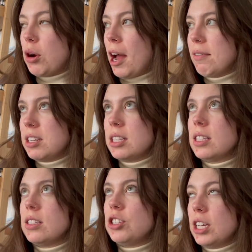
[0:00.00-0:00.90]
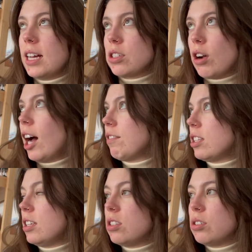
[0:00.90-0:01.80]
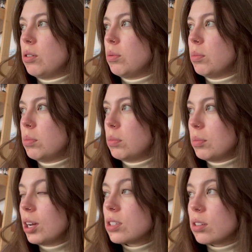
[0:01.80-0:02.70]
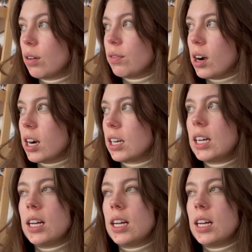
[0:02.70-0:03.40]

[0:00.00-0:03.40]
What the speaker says: has crafted these two books so far.